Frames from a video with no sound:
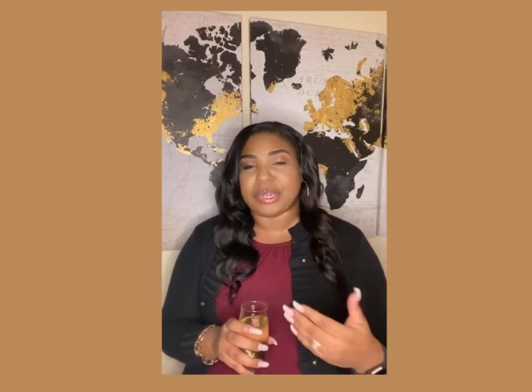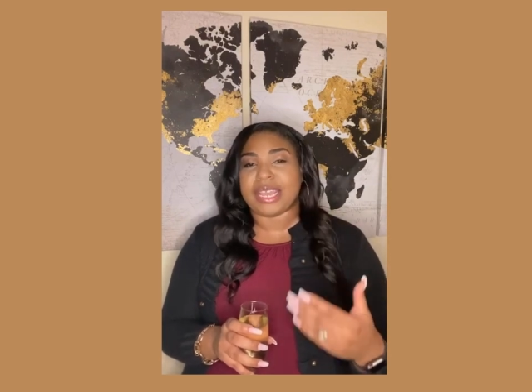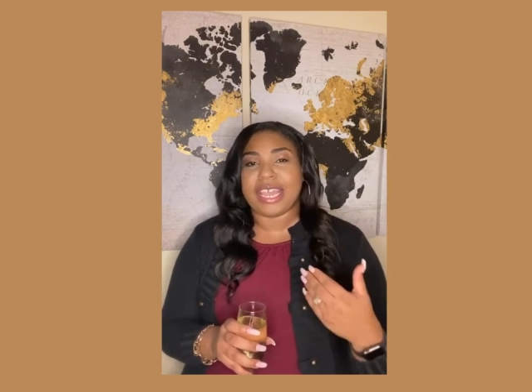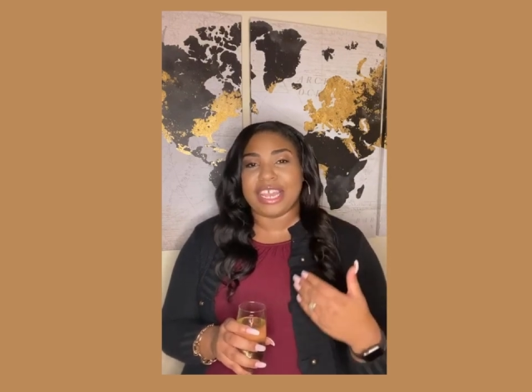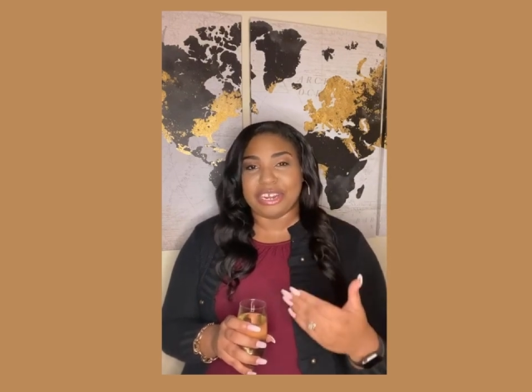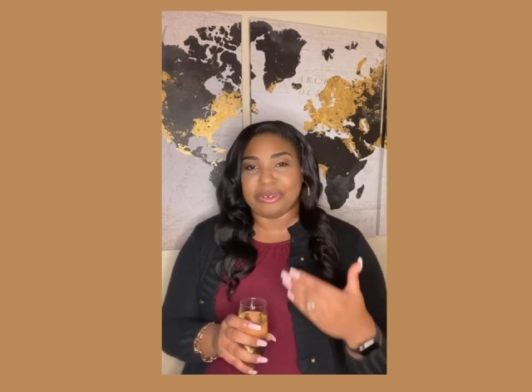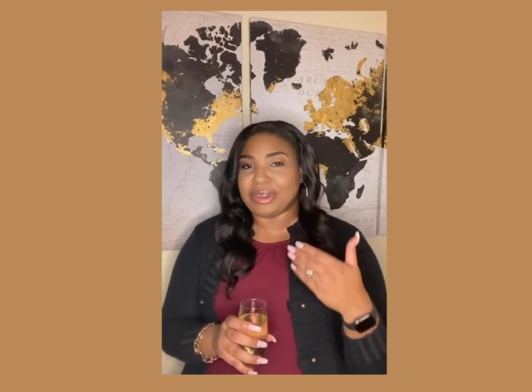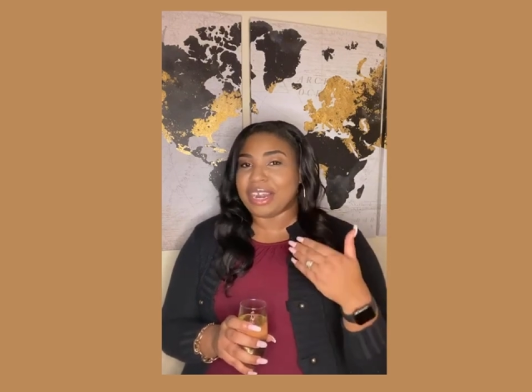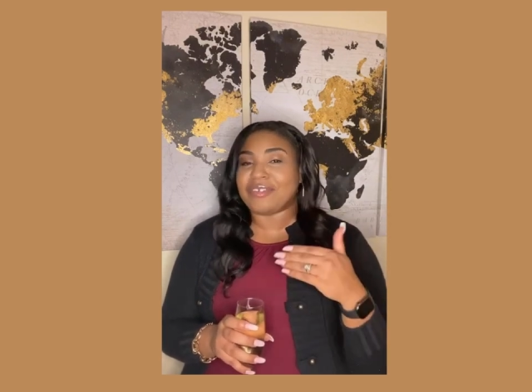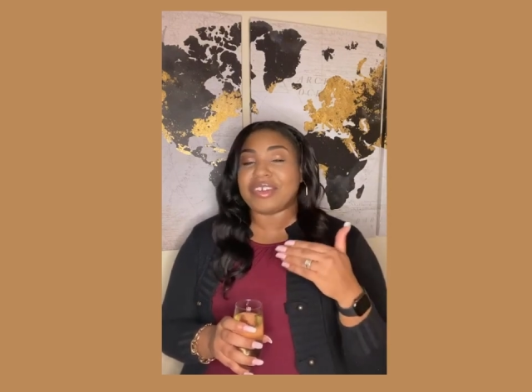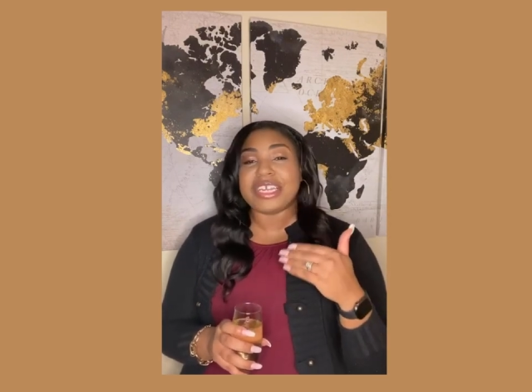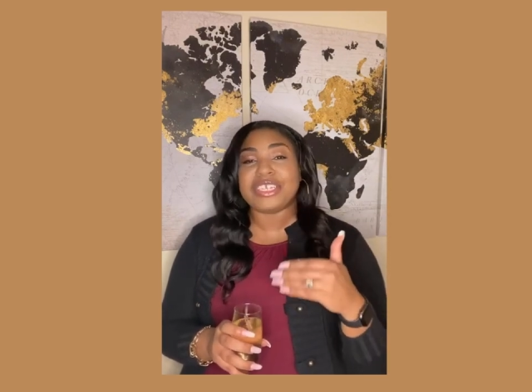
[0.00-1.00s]
to handle
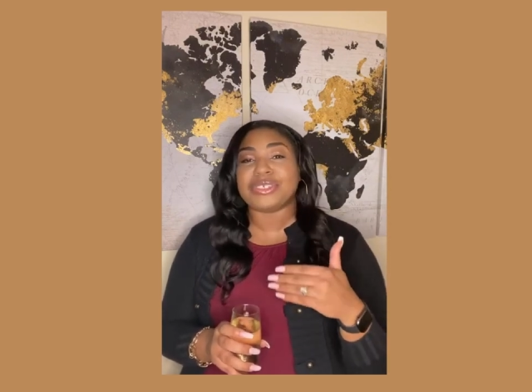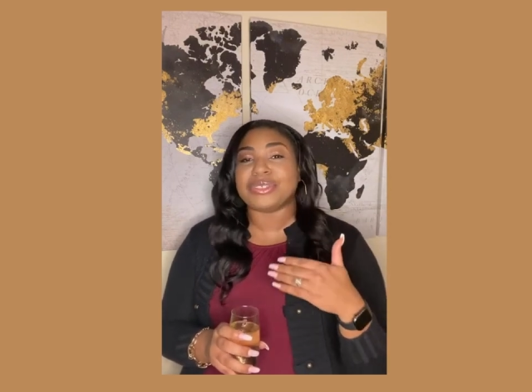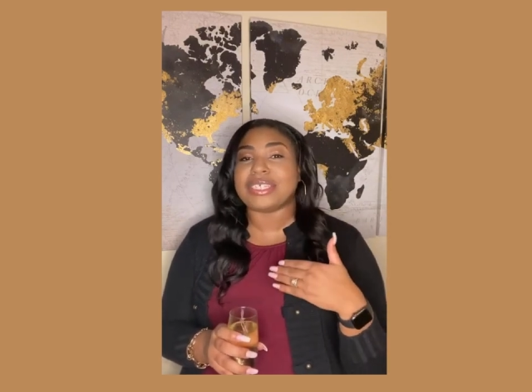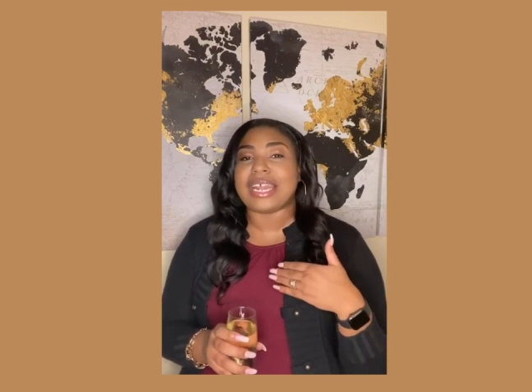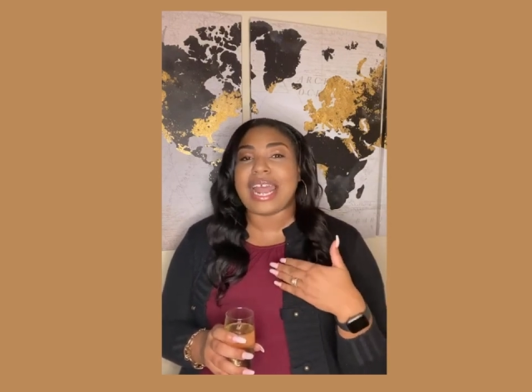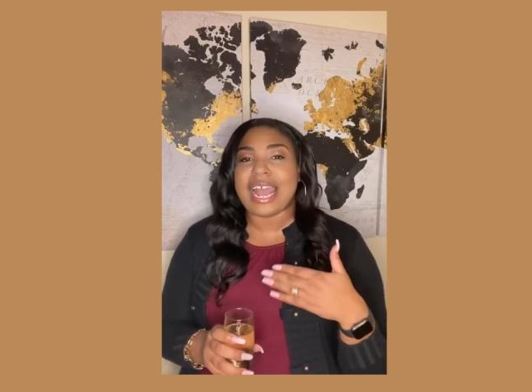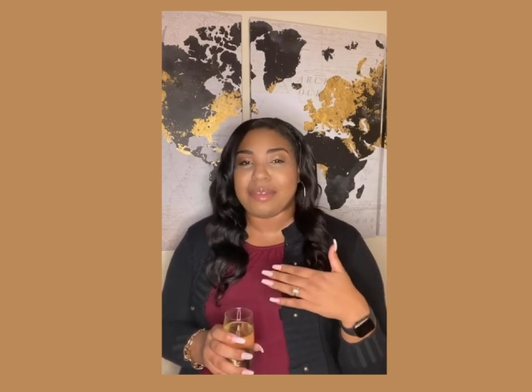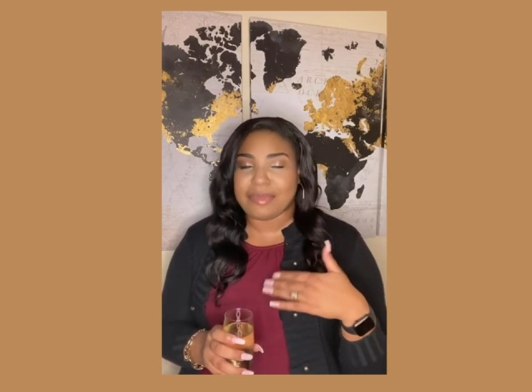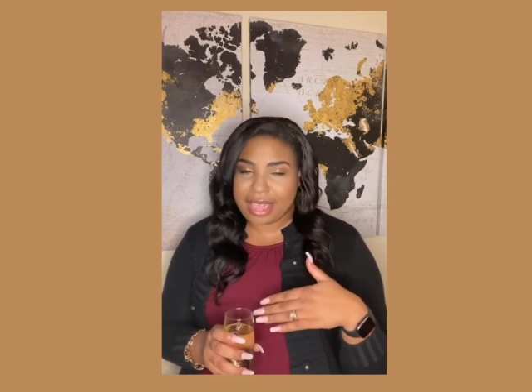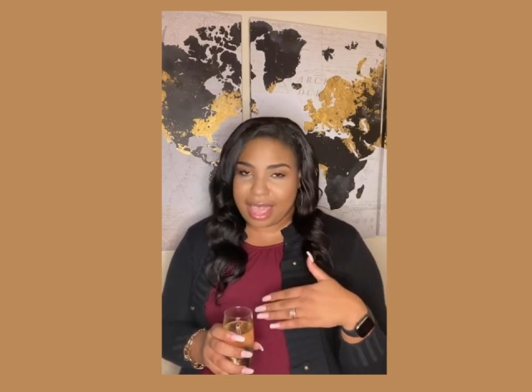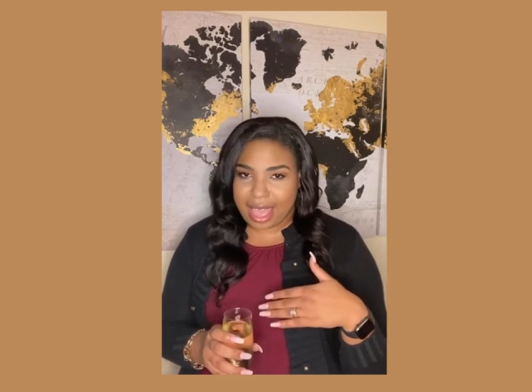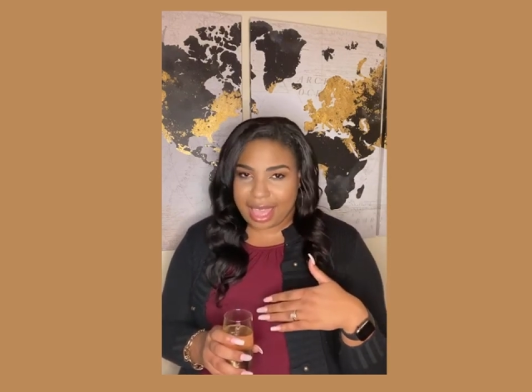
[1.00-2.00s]
whatever issues that I
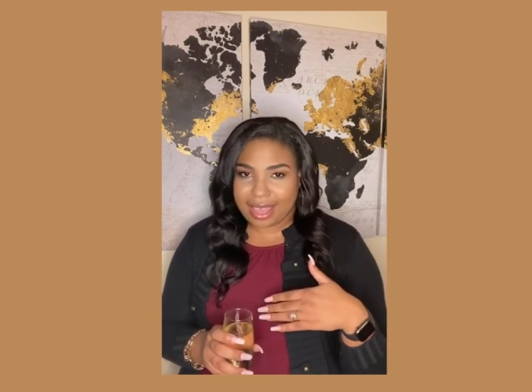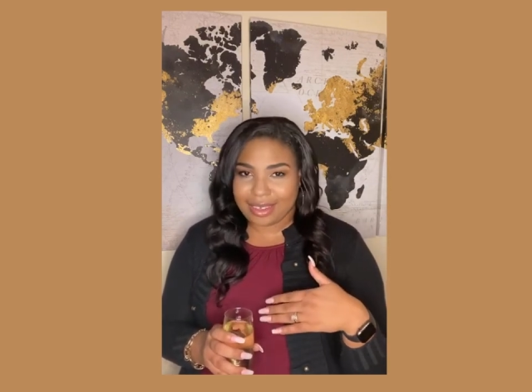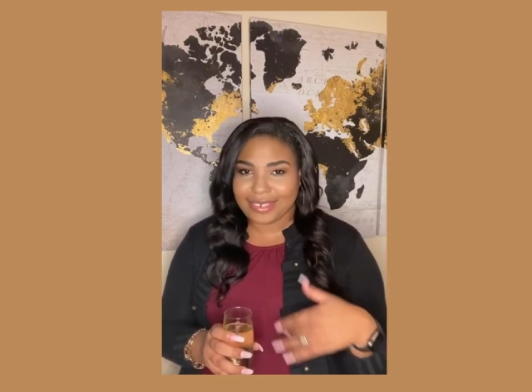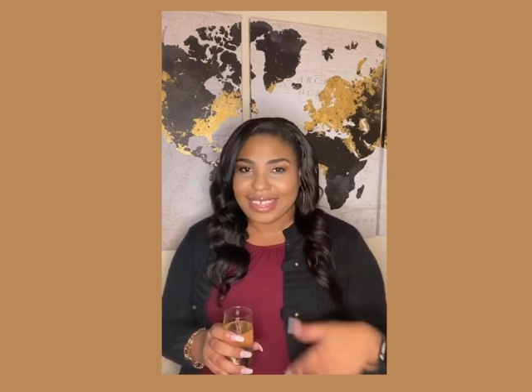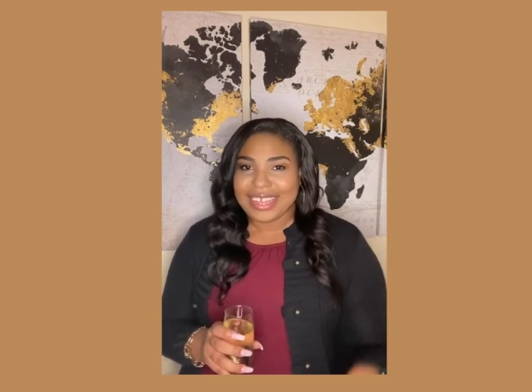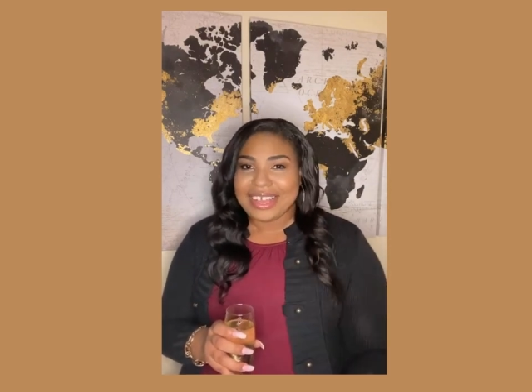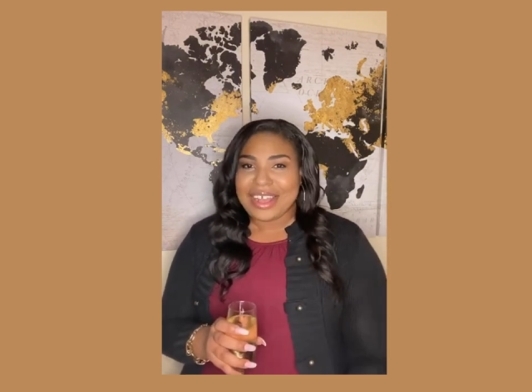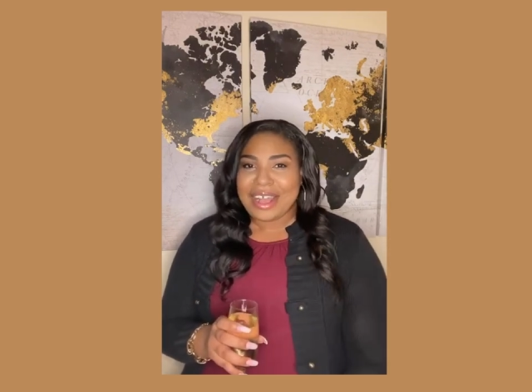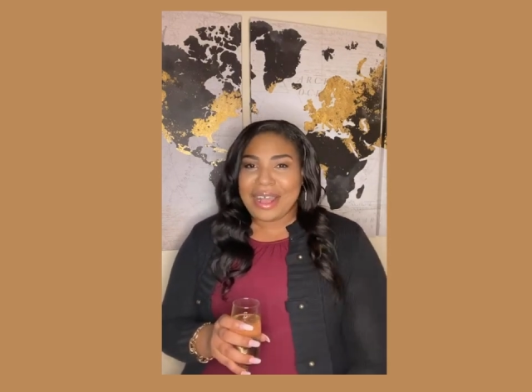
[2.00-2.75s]
may have.